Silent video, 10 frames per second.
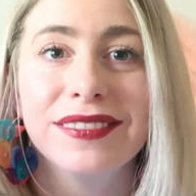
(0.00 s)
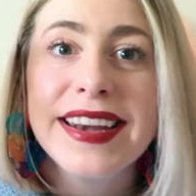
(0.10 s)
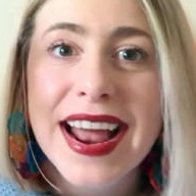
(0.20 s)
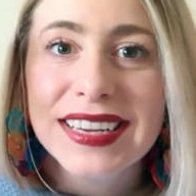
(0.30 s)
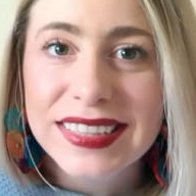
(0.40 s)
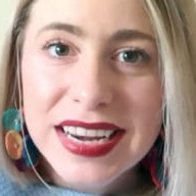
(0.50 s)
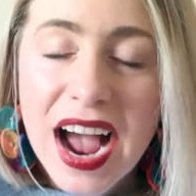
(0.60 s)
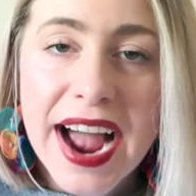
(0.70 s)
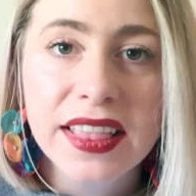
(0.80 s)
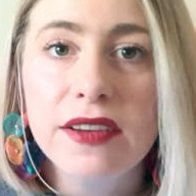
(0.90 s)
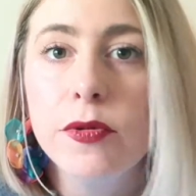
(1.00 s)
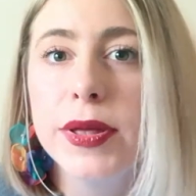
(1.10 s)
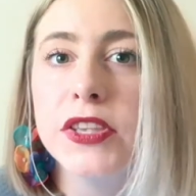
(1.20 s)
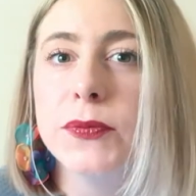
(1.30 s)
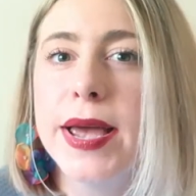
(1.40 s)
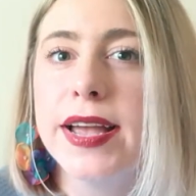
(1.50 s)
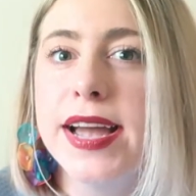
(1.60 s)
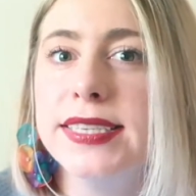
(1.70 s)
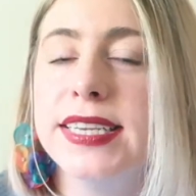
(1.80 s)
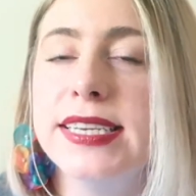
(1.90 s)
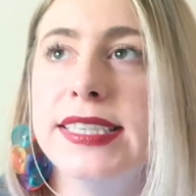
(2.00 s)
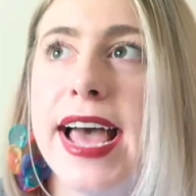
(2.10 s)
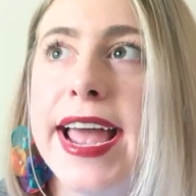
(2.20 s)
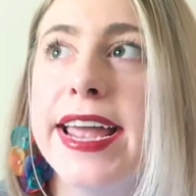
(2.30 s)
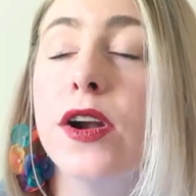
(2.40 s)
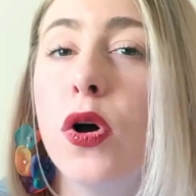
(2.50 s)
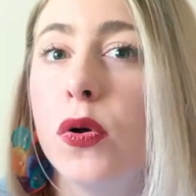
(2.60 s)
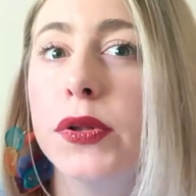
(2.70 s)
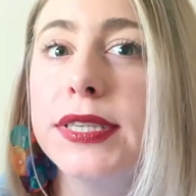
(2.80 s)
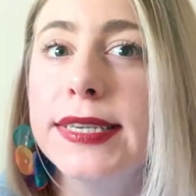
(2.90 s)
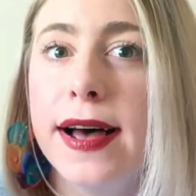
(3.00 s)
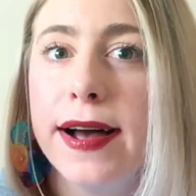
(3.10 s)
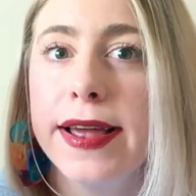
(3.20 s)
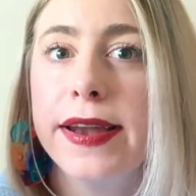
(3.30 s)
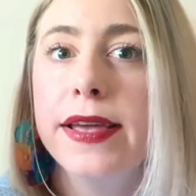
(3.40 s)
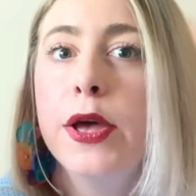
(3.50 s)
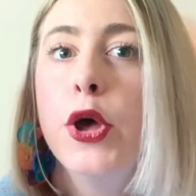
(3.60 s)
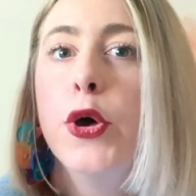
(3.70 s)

The next thing I love about this bag, guys, is that it holds a ton,